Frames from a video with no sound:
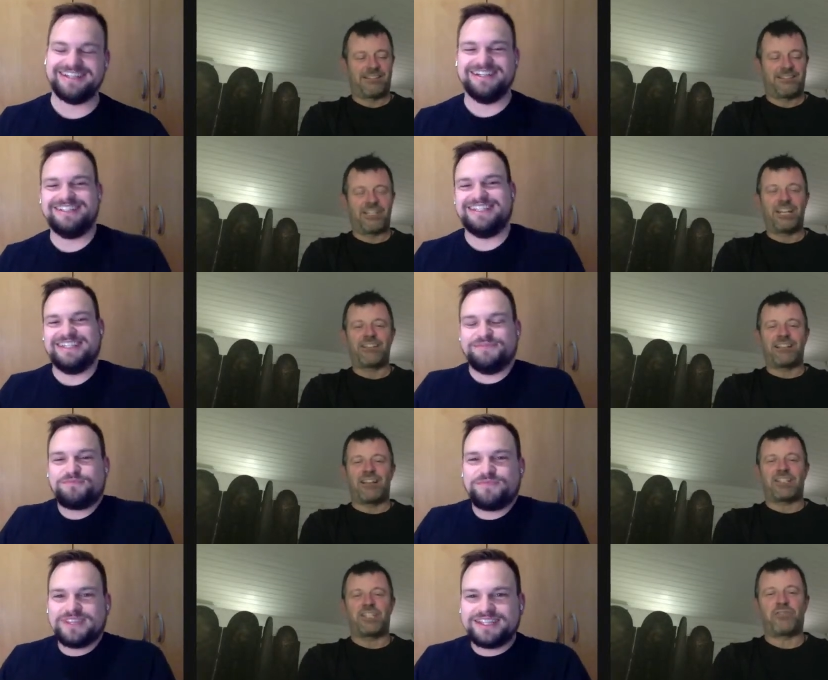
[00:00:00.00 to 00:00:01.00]
Speaker 1: She oh, looks
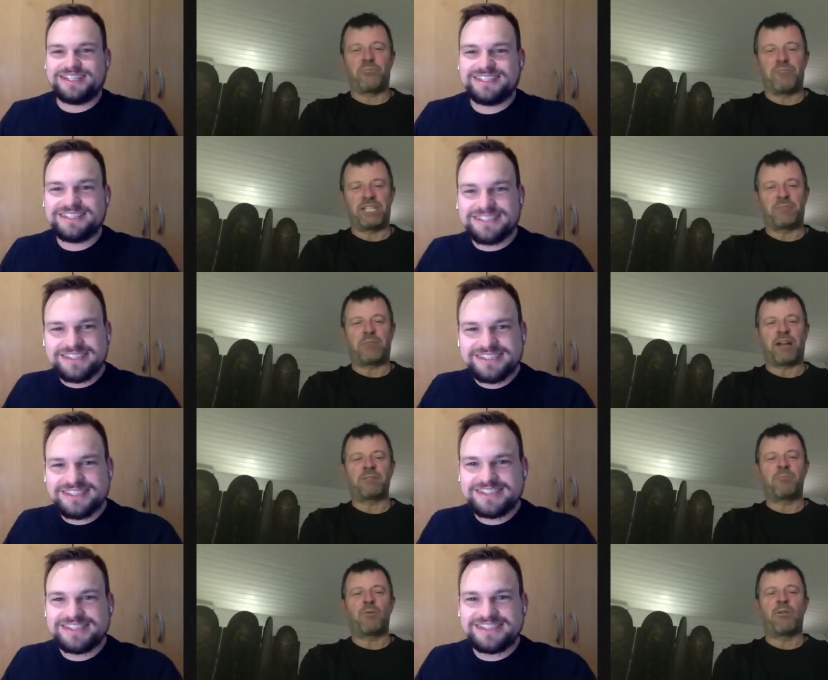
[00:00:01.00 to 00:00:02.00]
dear. like she's from Little
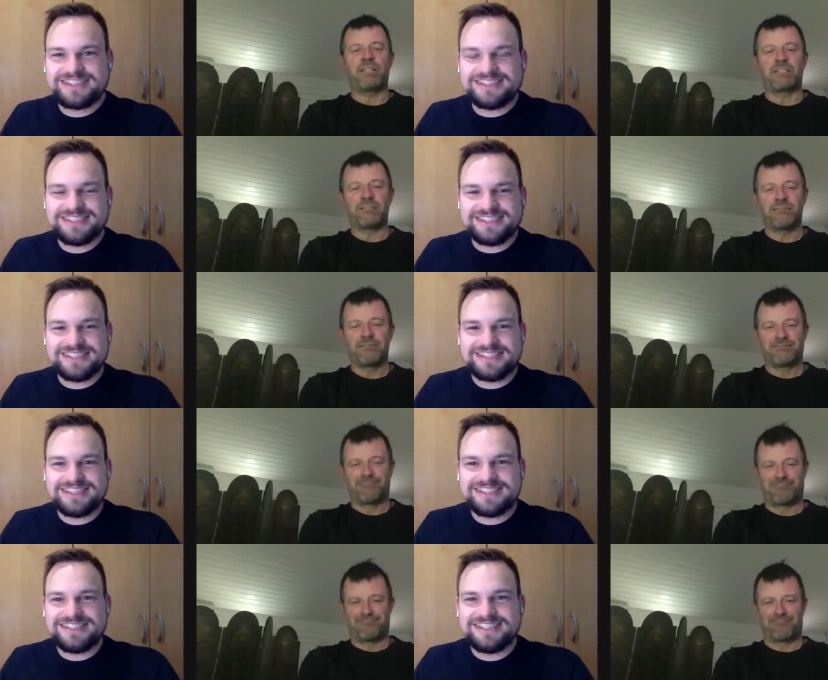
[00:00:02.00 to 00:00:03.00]
Brown Boys.
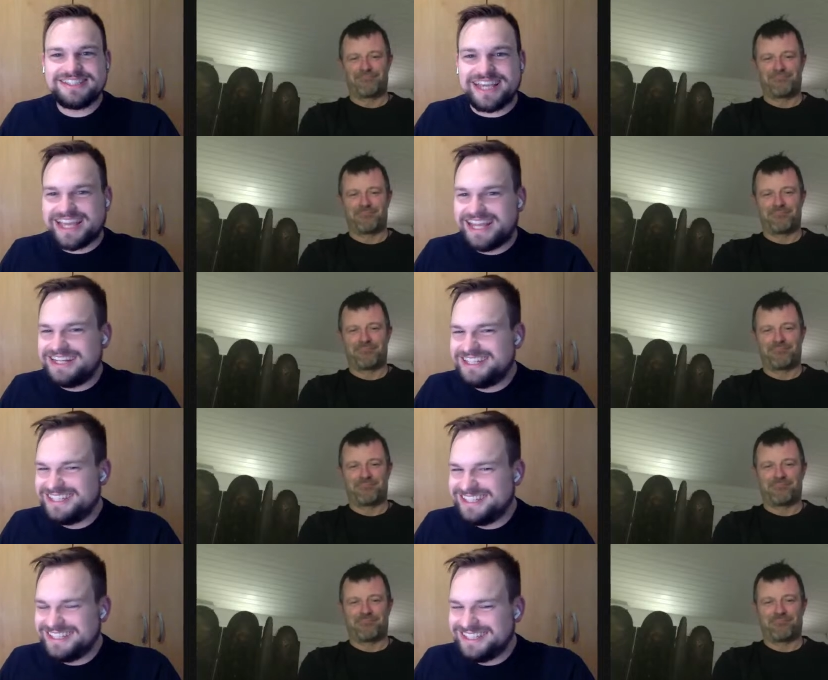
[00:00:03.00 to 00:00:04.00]
Say
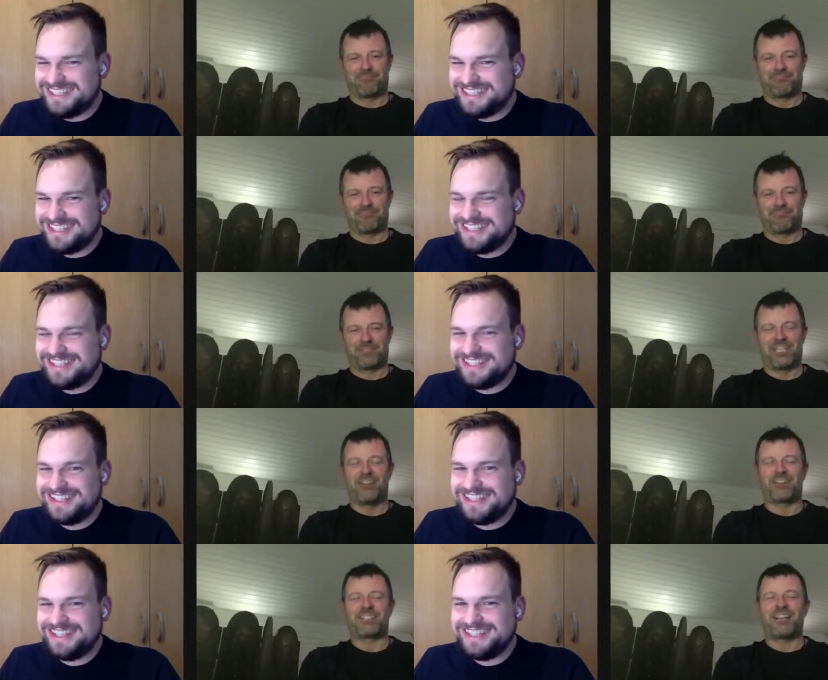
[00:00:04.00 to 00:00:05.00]
again. She
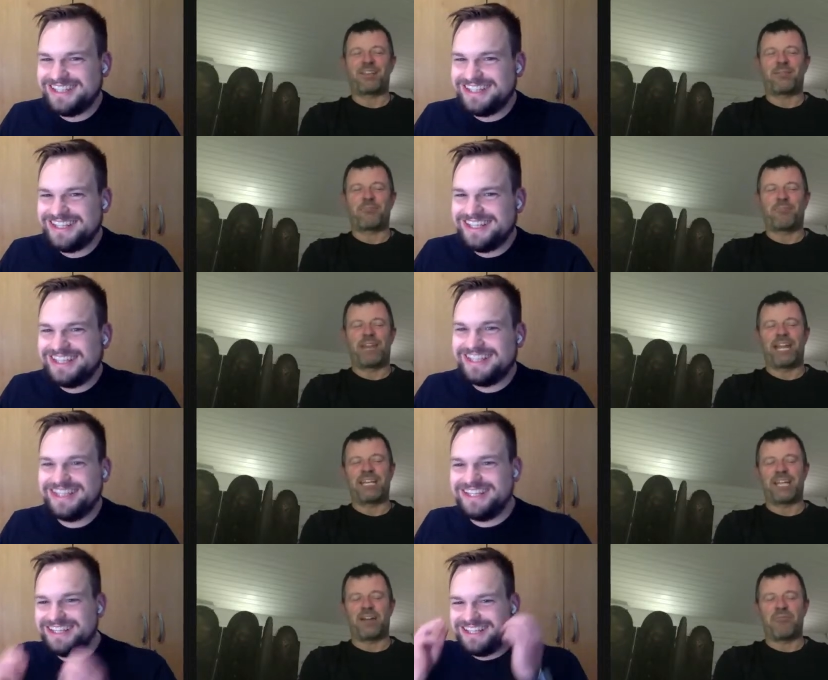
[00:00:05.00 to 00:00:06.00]
looks like the lady
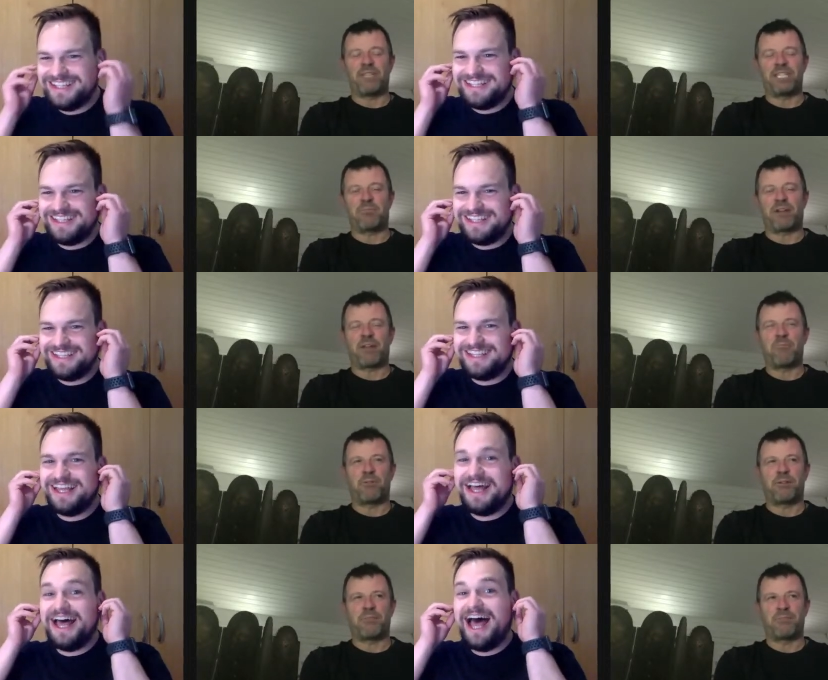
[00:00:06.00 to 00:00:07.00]
out of Mrs. Brown
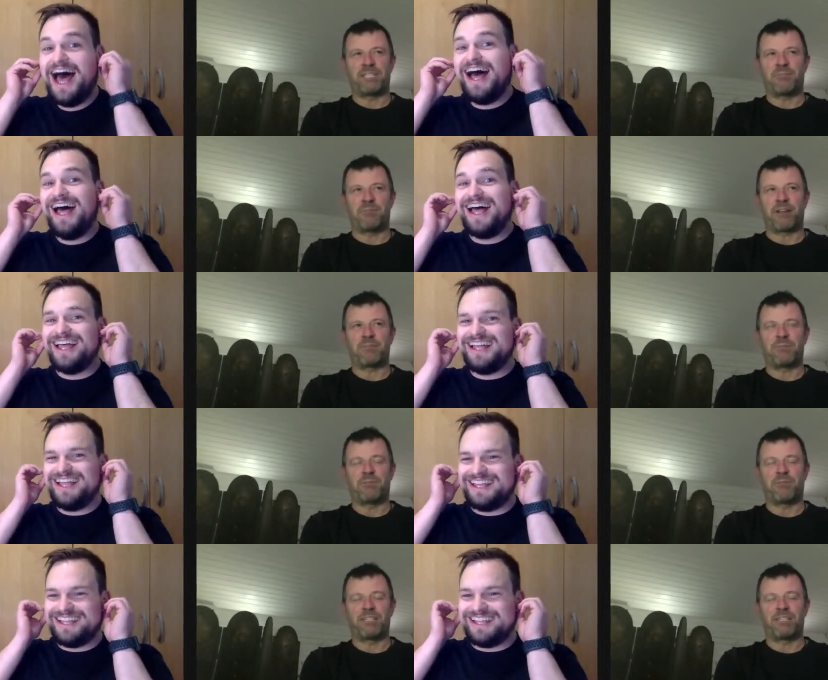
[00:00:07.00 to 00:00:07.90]
Boy, Mrs. Brown's Boy.